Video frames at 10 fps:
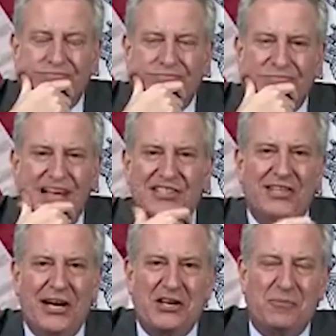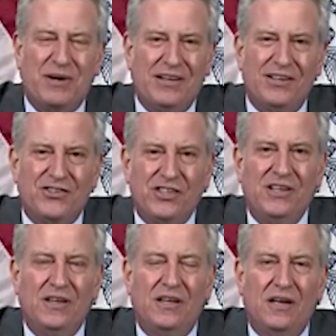That's not an apology.
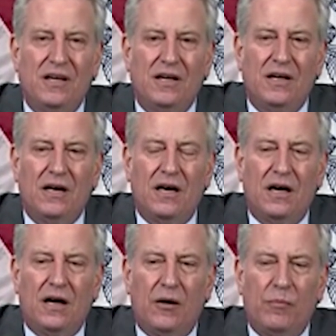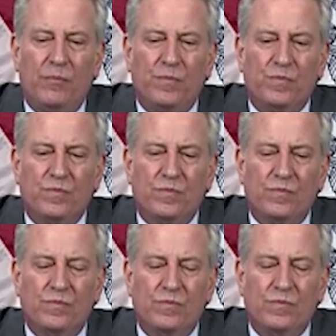Um,
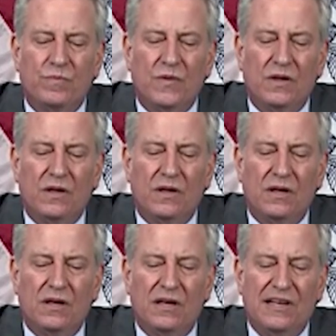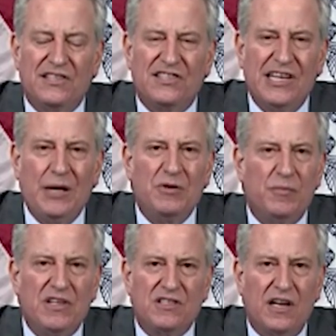he seemed to
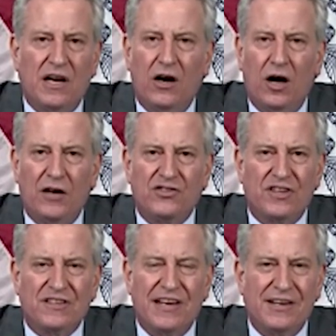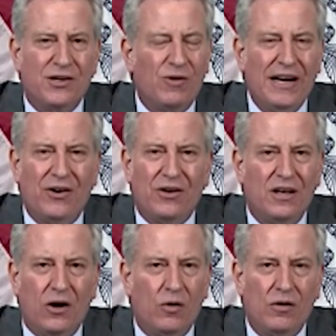be saying, oh, I was just kidding around. You
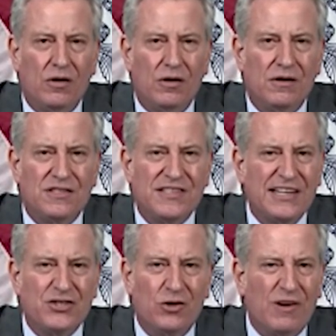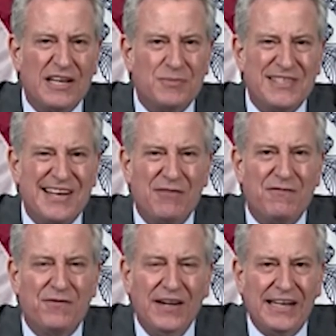know, sexual harassment is not
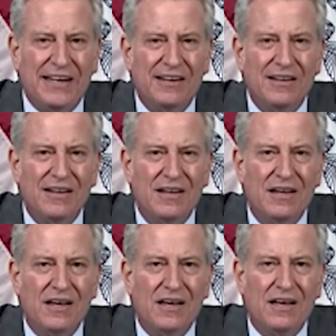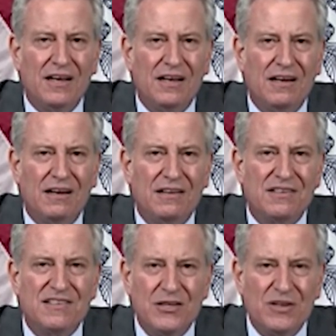funny. It's
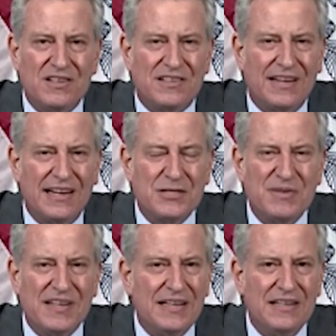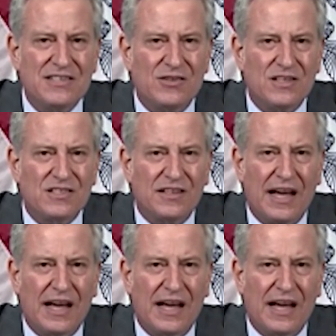serious. It has to be taken seriously.